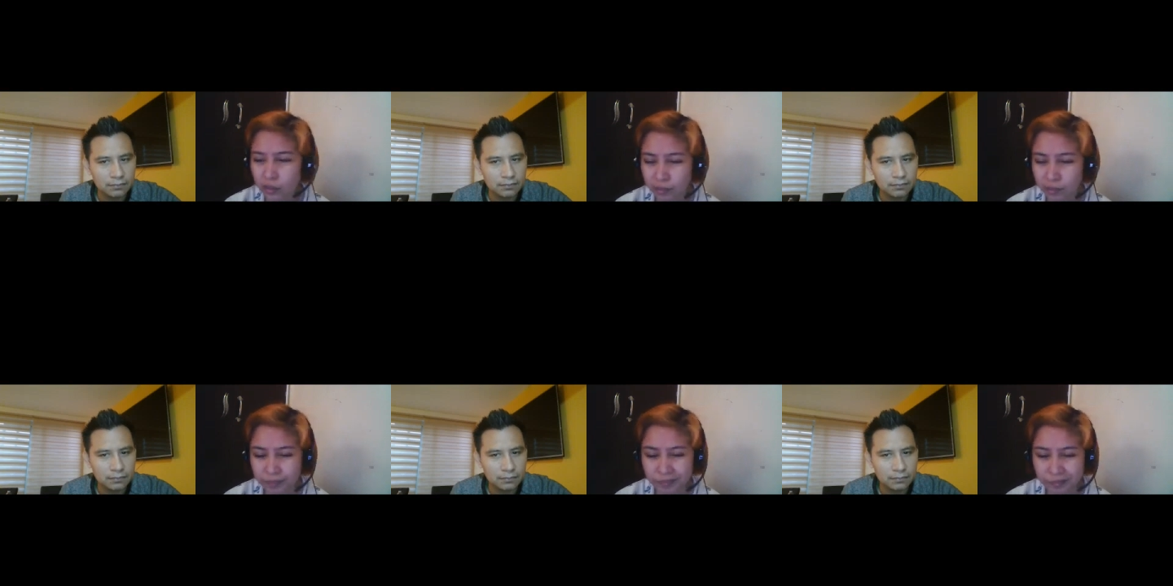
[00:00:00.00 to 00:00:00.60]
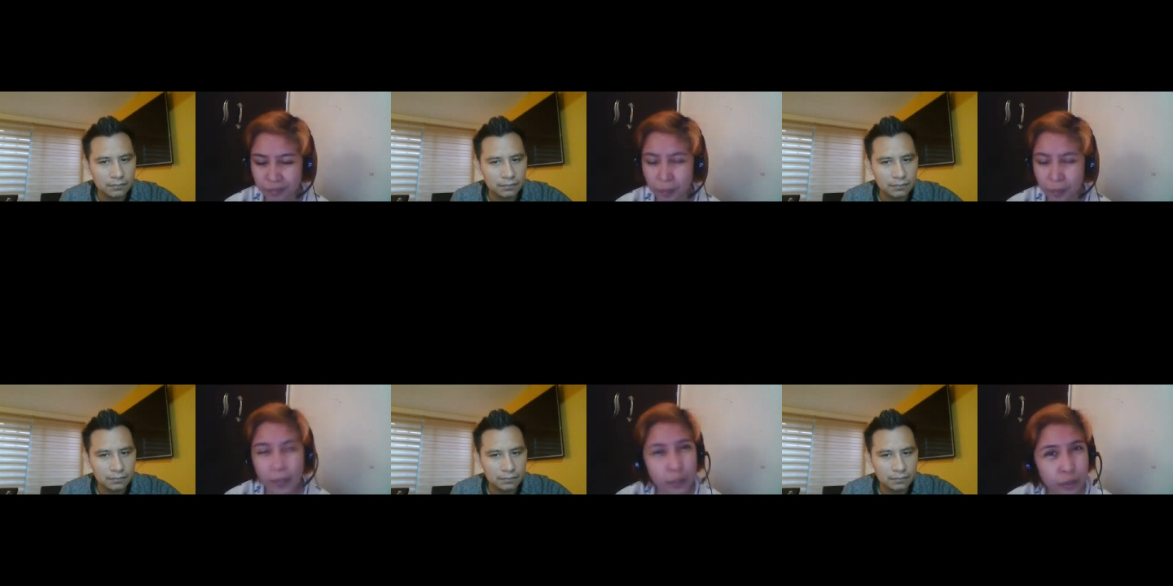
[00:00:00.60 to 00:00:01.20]
Speaker 1: Mm,
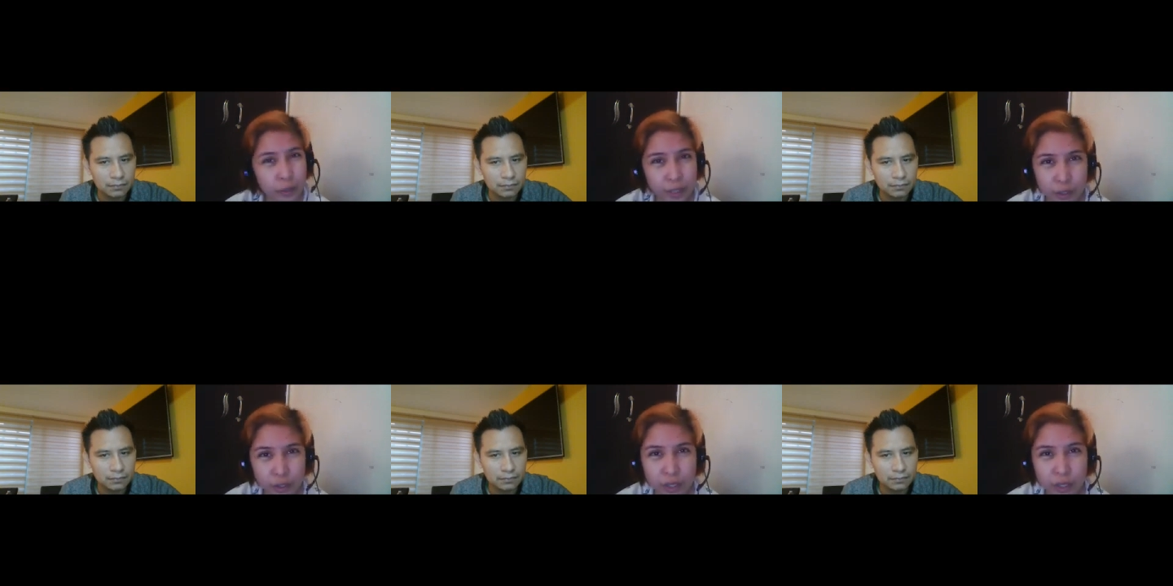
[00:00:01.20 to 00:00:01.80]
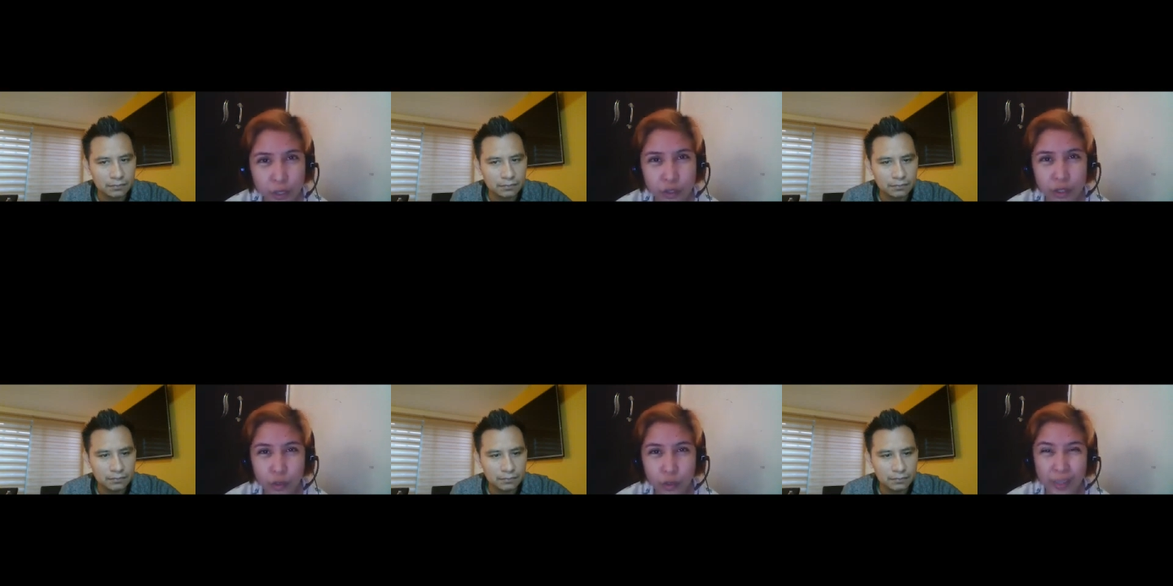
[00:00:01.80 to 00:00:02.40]
your English is actually
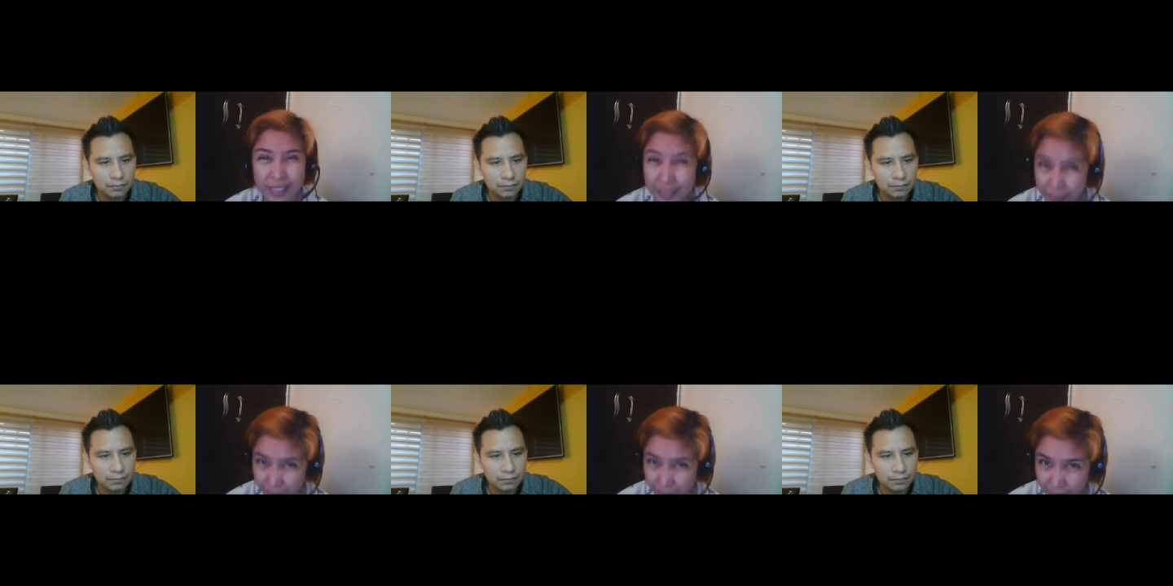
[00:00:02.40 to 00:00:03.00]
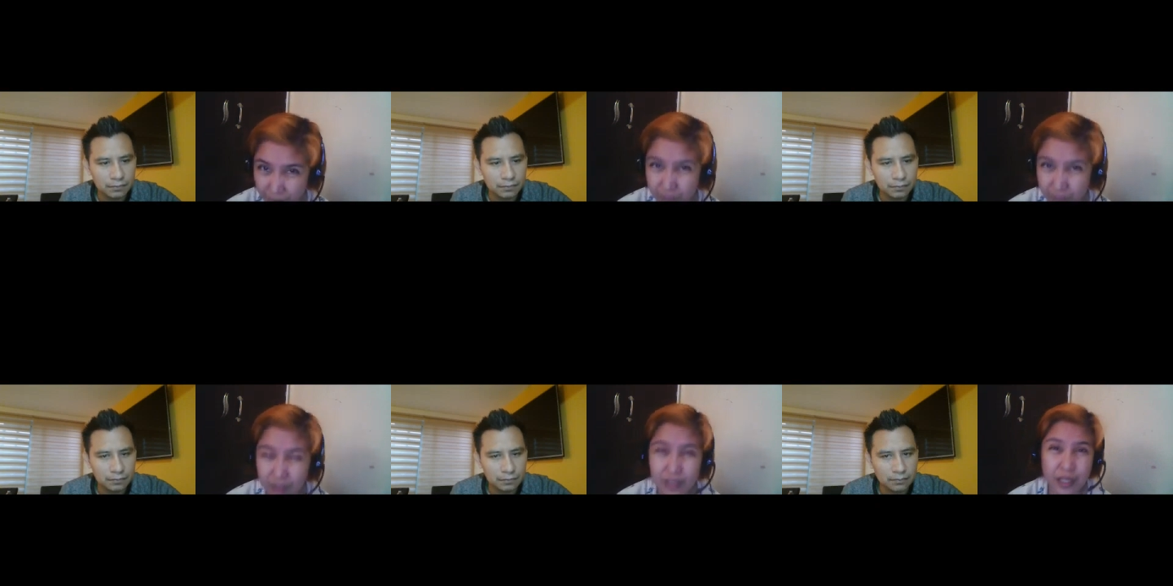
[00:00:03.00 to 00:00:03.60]
quite clear
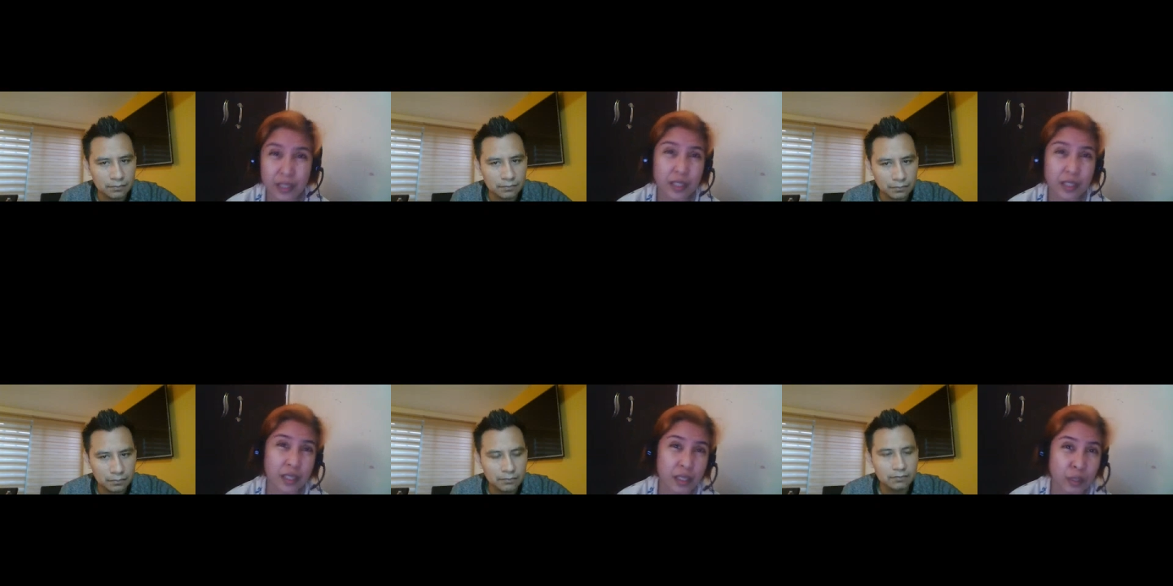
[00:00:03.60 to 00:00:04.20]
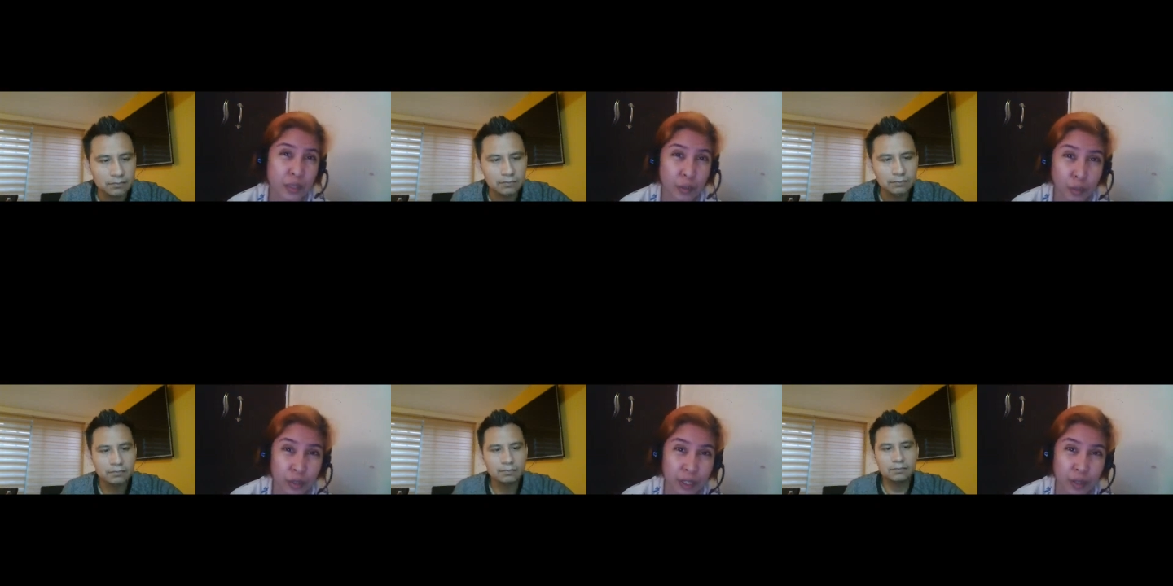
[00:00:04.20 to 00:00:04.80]
sentences are
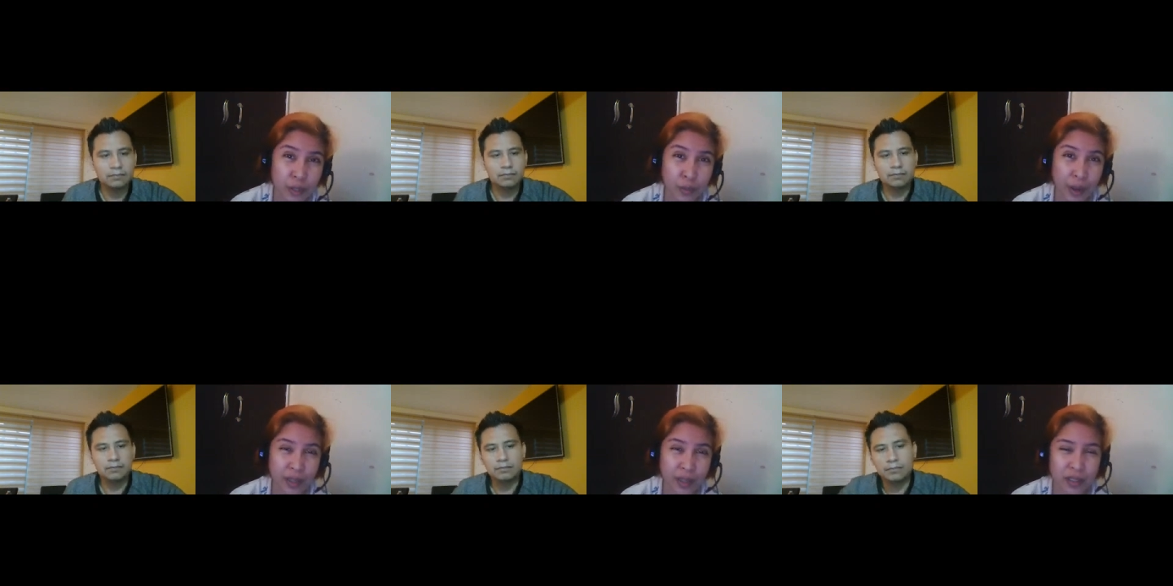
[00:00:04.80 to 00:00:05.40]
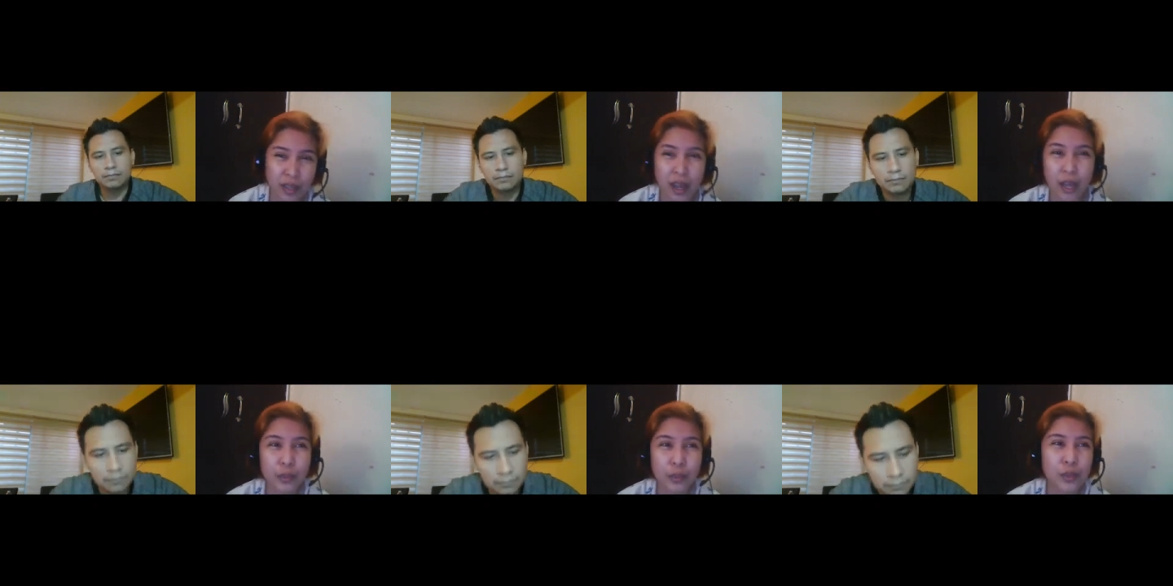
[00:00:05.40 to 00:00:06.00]
mostly correct. I
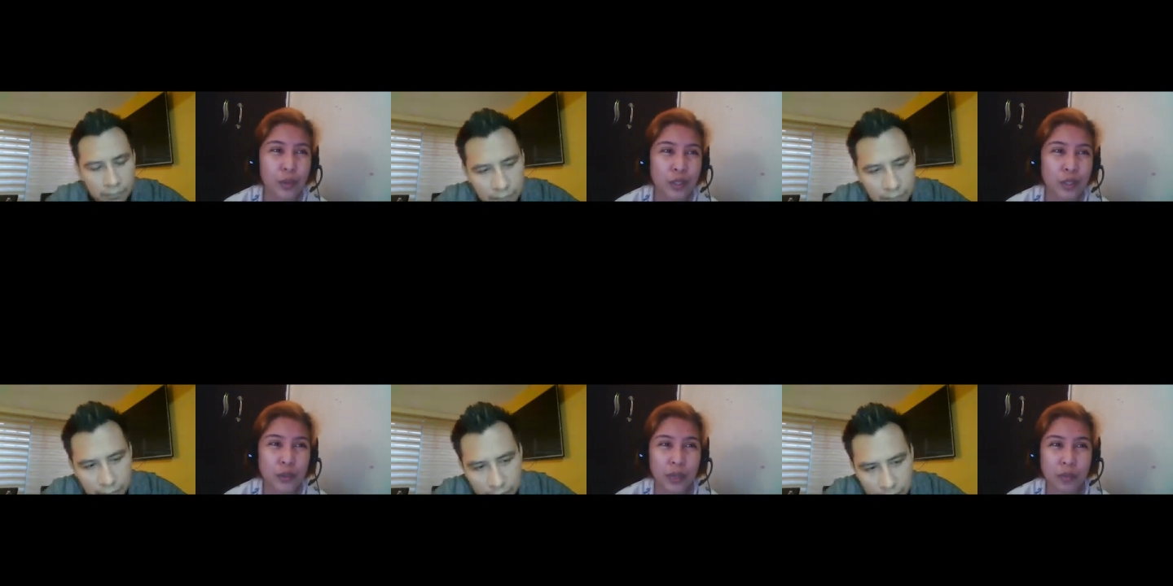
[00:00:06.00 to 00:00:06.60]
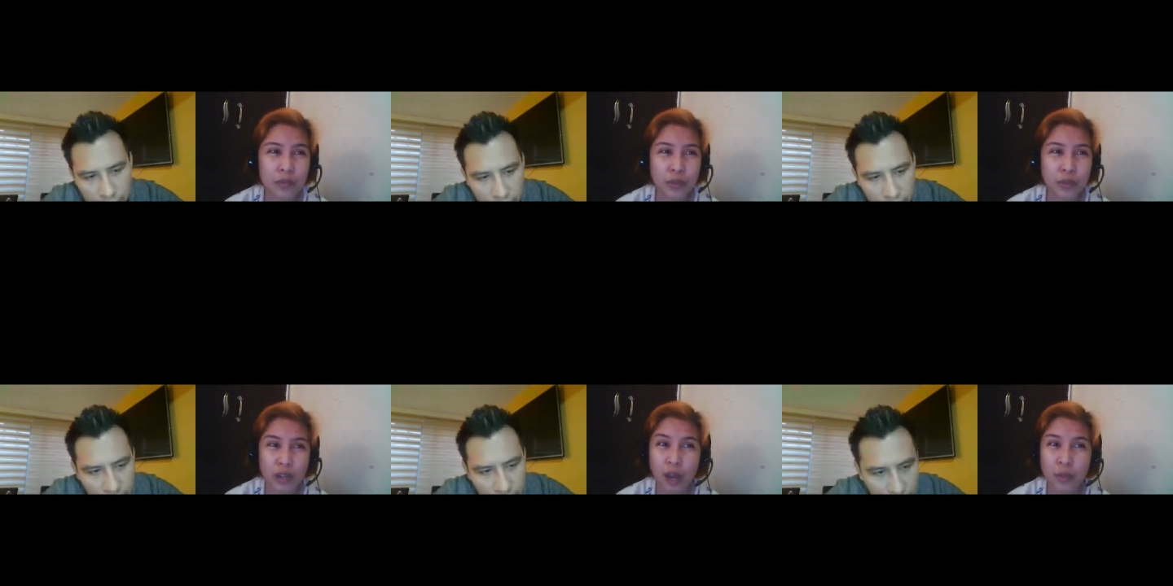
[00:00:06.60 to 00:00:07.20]
was wondering before
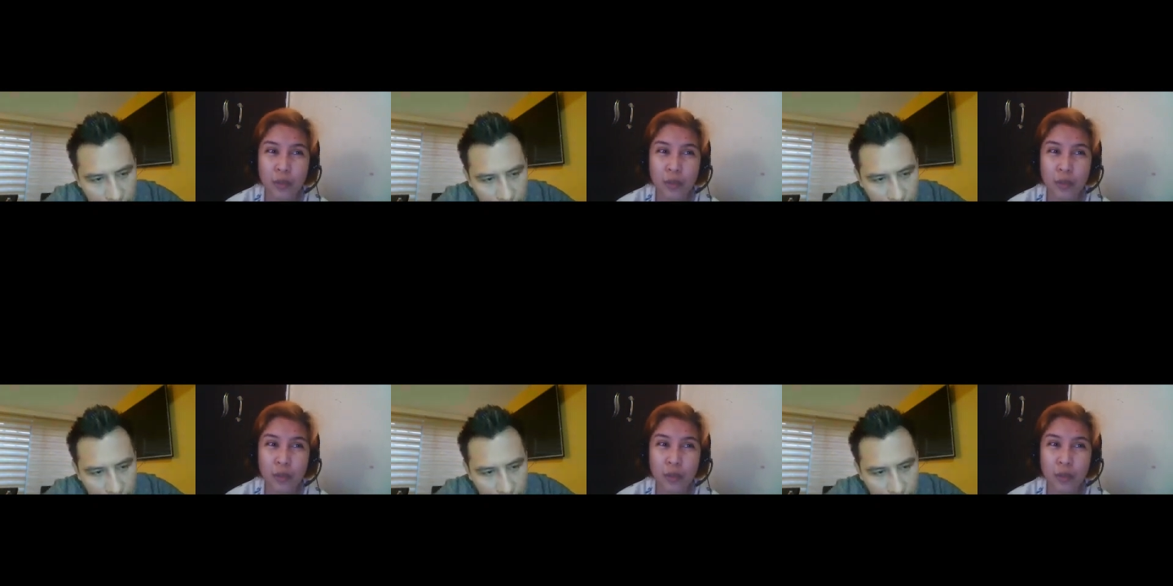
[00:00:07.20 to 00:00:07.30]
coming